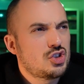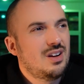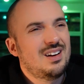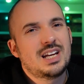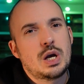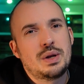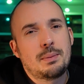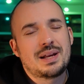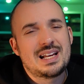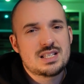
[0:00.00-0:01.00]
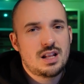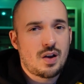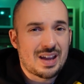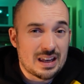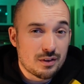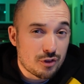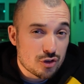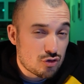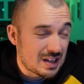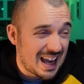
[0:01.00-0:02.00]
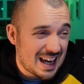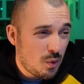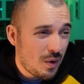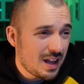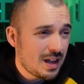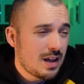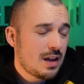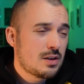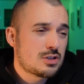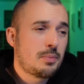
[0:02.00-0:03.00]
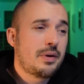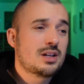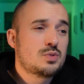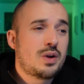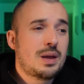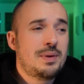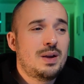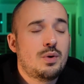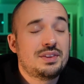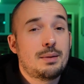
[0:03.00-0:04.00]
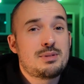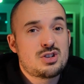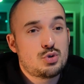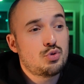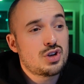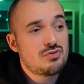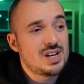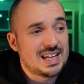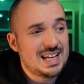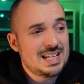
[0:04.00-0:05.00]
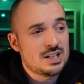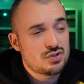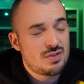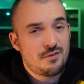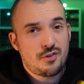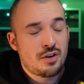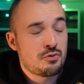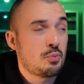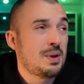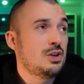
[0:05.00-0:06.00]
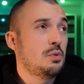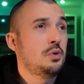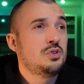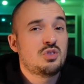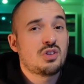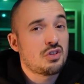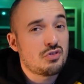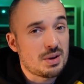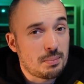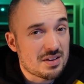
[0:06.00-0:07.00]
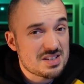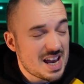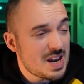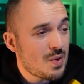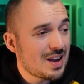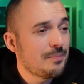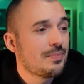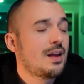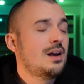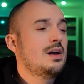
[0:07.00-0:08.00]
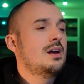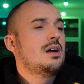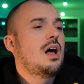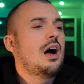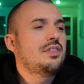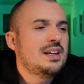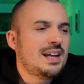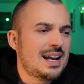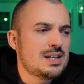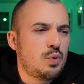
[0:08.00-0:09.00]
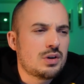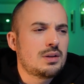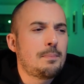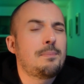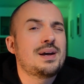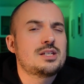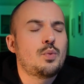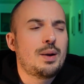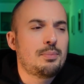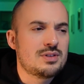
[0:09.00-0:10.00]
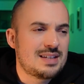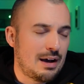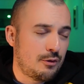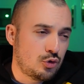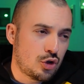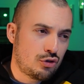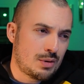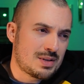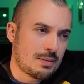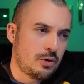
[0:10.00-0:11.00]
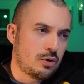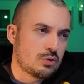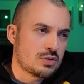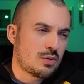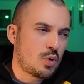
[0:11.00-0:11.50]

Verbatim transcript: you're likely going up against light infantry anyway. So minus 1 AP, 1 damage is all you really need, and strength 5 will mean you're wounded on the 3 plus anyway. I think that is one of the better weapons out of all the Cryptek models. I